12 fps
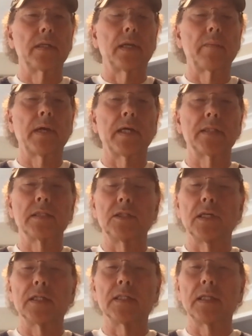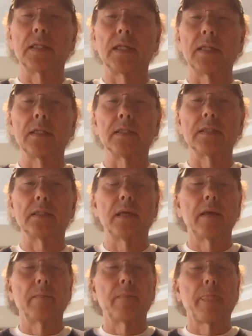And I'm not suggesting that this
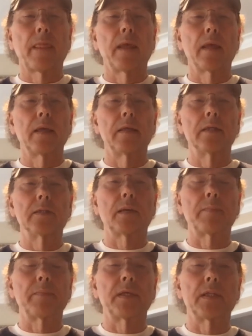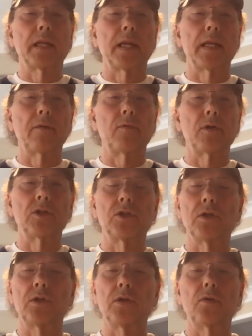is something that anyone
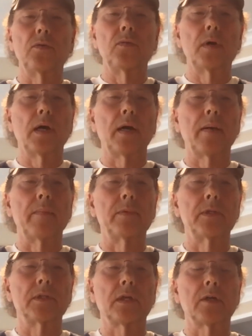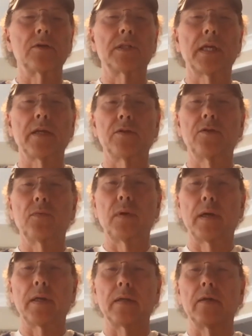should do. Just understand
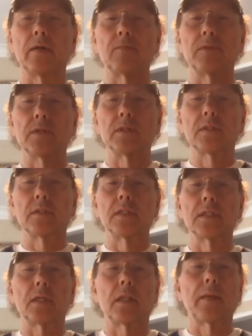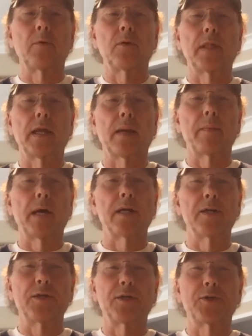too, just disclaimer that I'm not
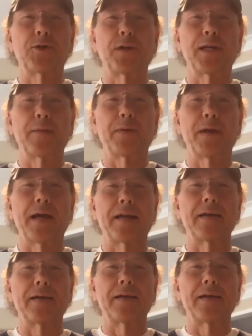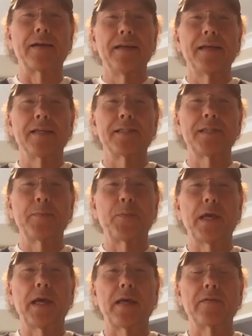an attorney, I'm not a
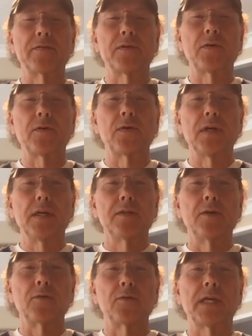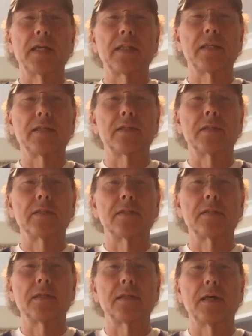CPA, so don't take this
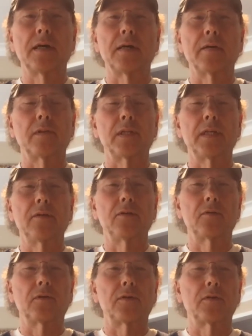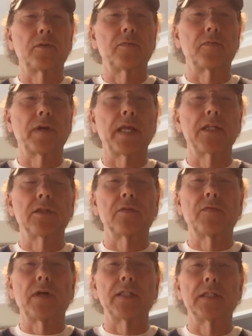as legal or financial
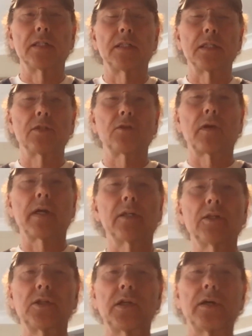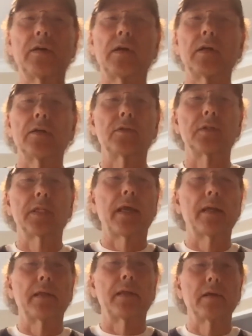advice. It's just trying to share an
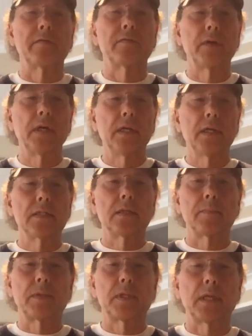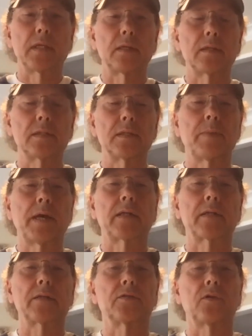understanding of something that does
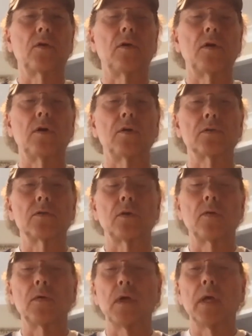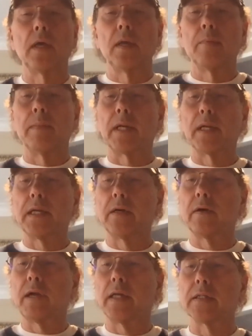impact us all. So
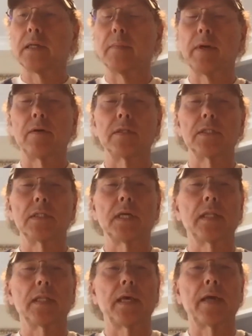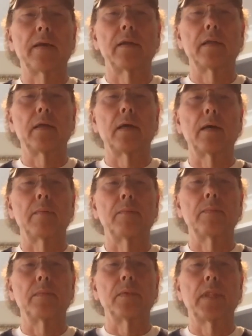Medicare has come out and said that
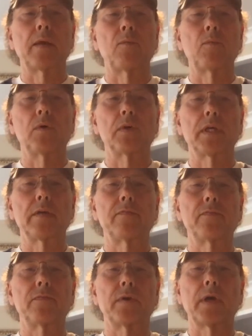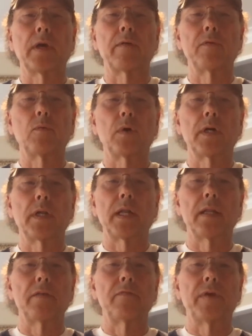they will give everyone in
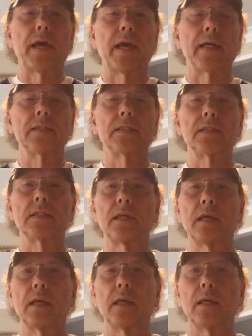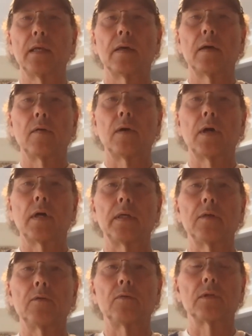advance
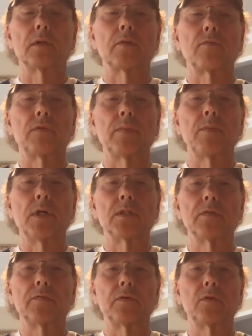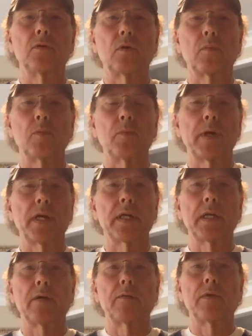equal to 3 months of your normal
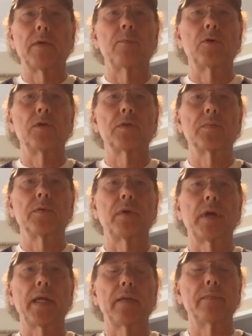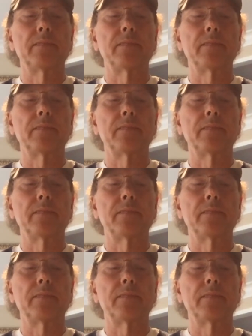Medicare reimbursement rate.